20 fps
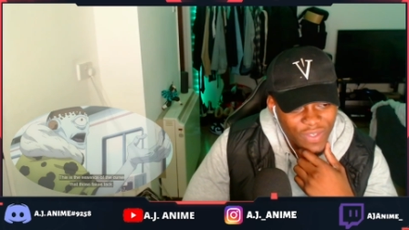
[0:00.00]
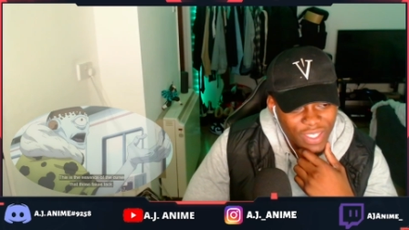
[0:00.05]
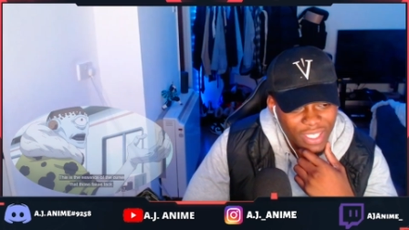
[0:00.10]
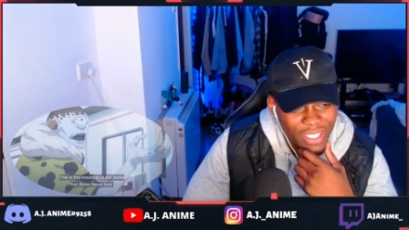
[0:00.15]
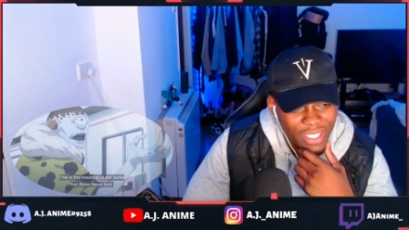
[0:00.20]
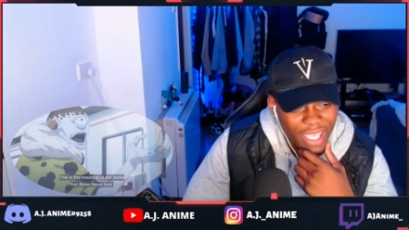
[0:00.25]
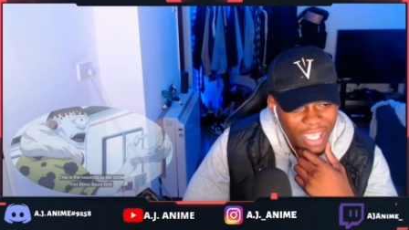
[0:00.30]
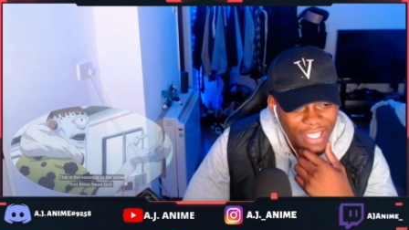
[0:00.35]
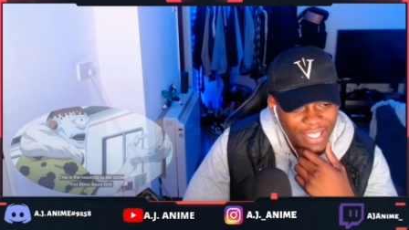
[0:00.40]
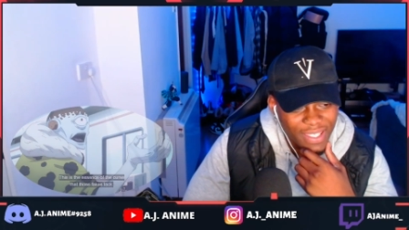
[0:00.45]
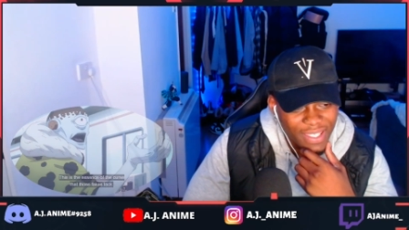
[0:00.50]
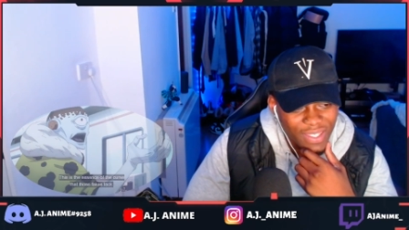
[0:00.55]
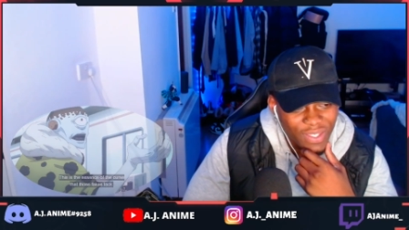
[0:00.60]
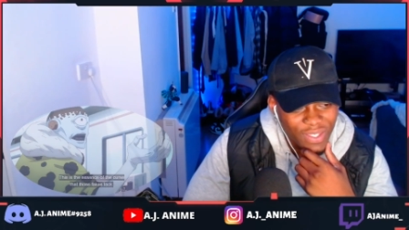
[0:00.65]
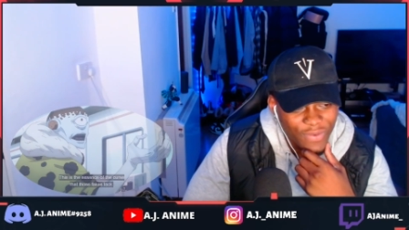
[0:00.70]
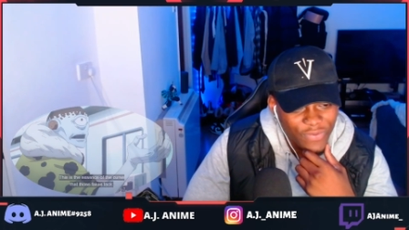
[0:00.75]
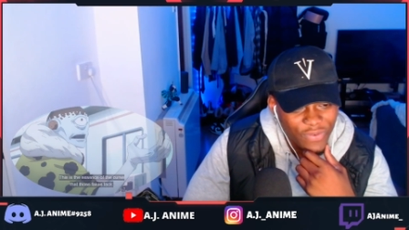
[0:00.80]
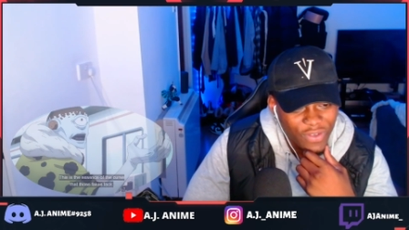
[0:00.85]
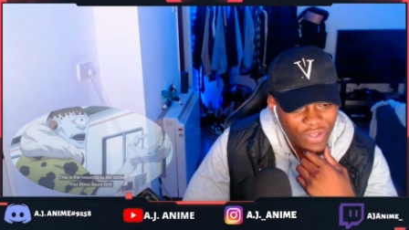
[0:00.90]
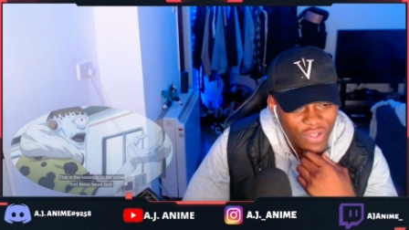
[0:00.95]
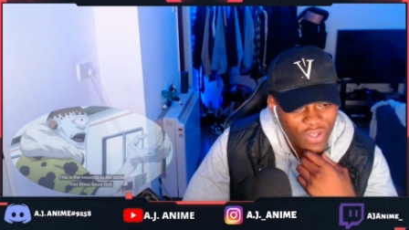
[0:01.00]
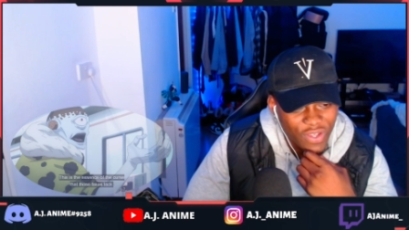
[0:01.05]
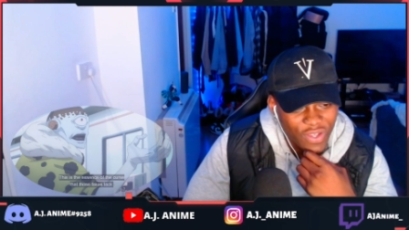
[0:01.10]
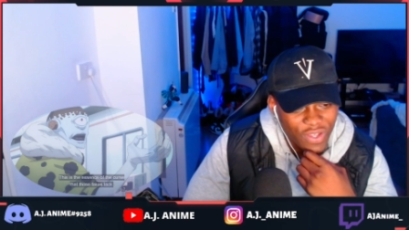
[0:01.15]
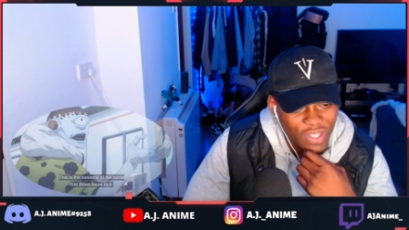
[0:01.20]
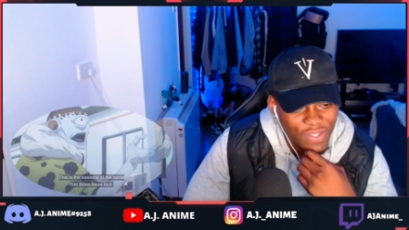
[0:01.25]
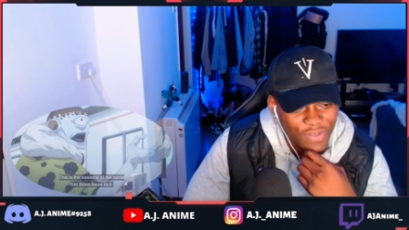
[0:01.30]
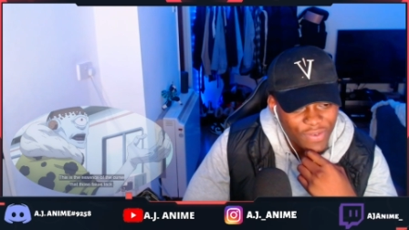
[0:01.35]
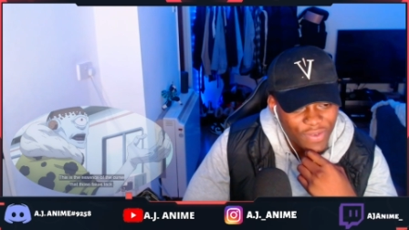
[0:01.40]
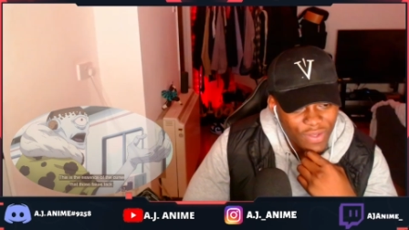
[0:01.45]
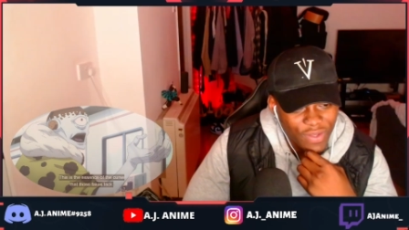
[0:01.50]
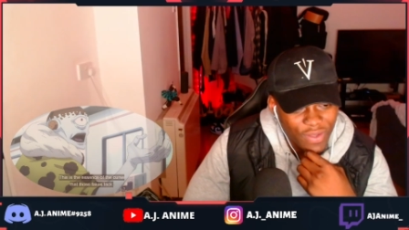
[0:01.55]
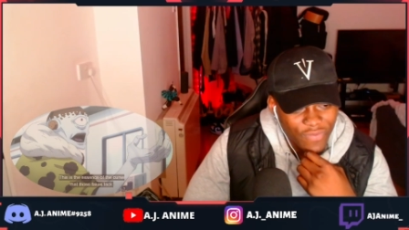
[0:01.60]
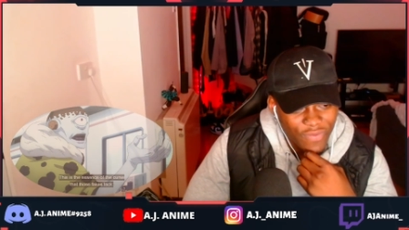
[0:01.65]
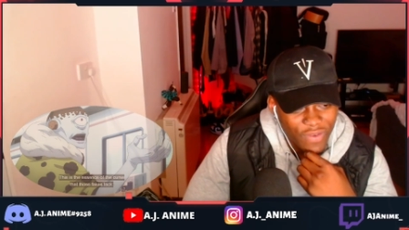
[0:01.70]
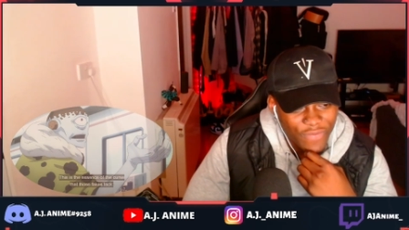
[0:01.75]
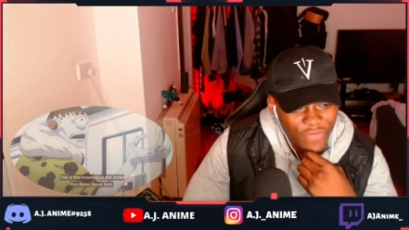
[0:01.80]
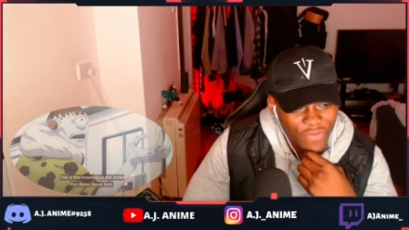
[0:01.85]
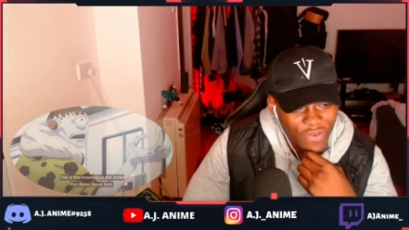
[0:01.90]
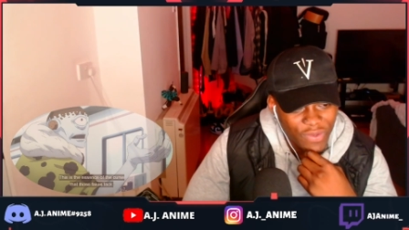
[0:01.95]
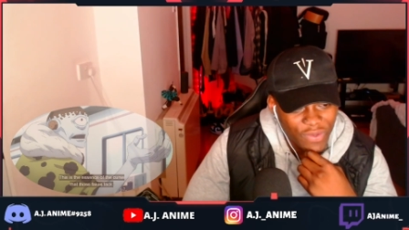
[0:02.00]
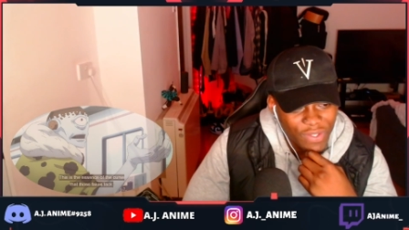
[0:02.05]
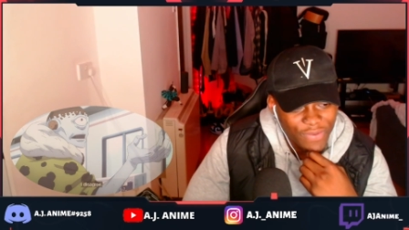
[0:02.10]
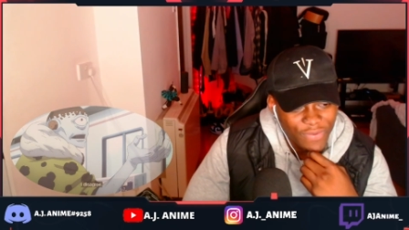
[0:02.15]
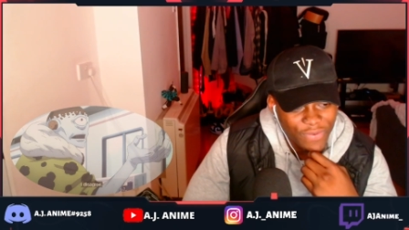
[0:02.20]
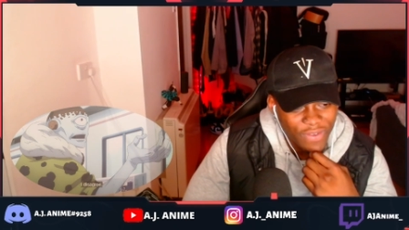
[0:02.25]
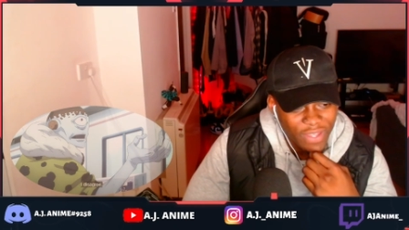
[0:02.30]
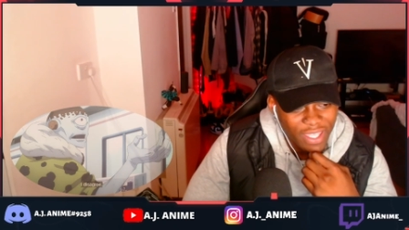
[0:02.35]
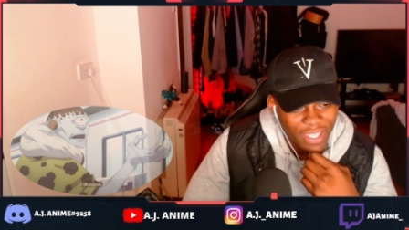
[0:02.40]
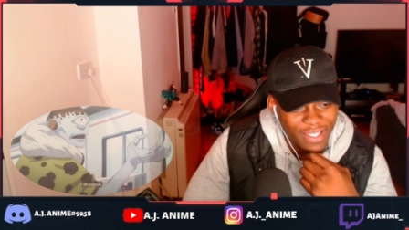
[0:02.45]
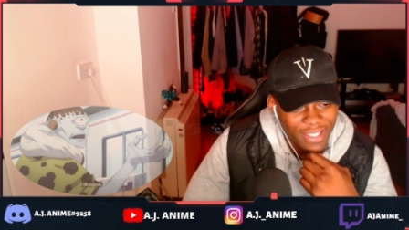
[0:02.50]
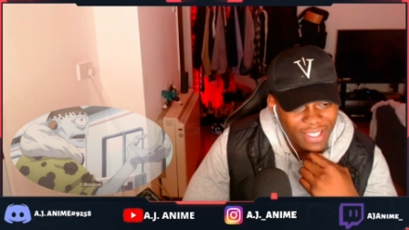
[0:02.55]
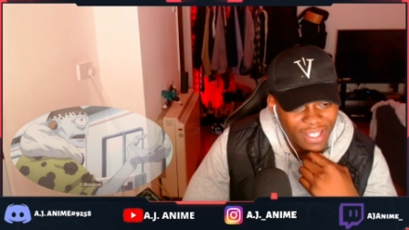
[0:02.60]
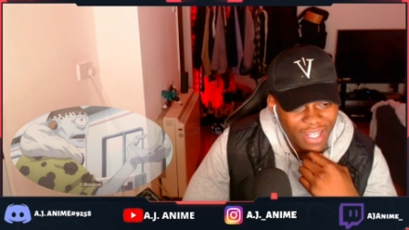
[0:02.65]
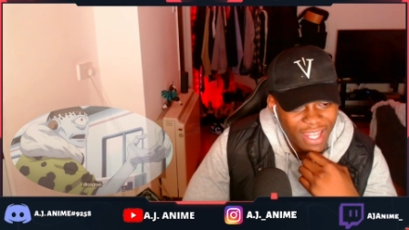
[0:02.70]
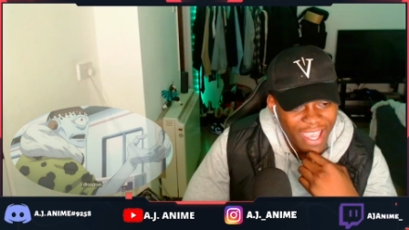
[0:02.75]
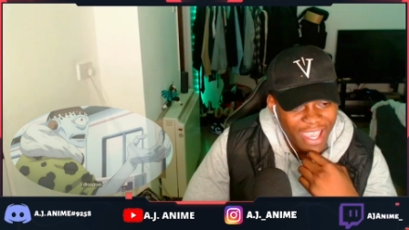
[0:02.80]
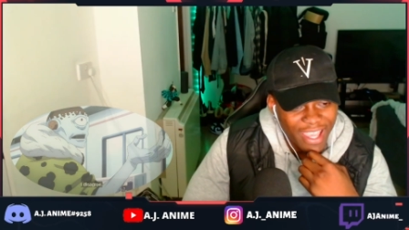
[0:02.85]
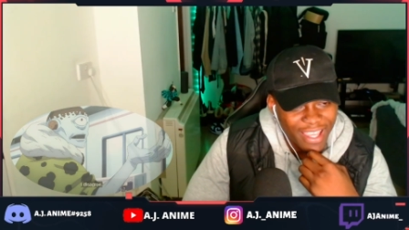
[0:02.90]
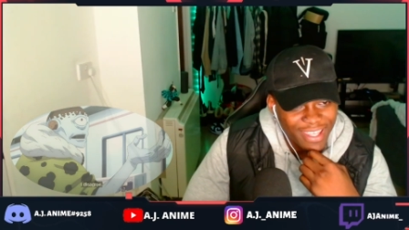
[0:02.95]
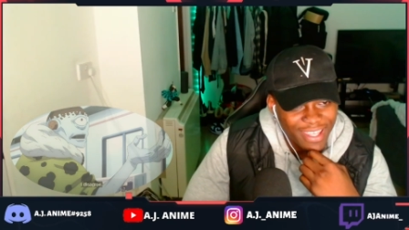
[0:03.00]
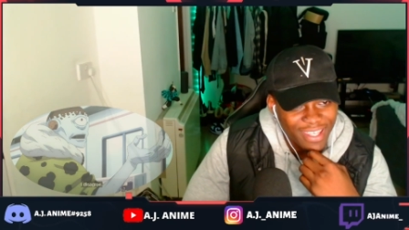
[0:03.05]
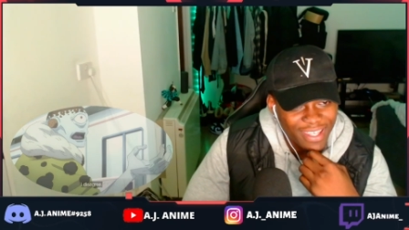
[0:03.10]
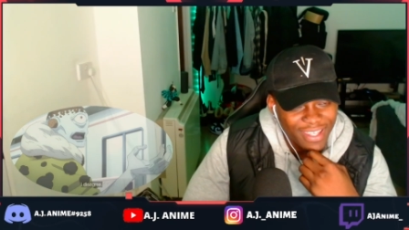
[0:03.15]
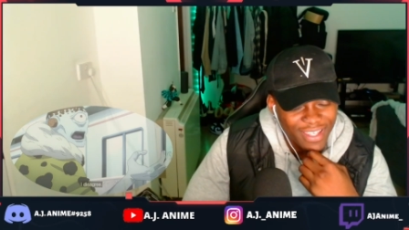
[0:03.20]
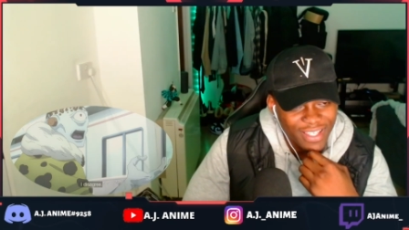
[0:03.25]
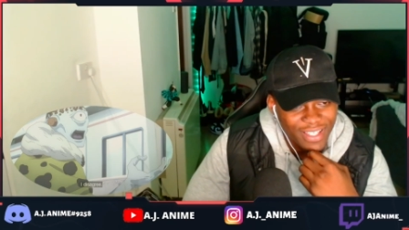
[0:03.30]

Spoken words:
The essence of a curse that those fakes lack.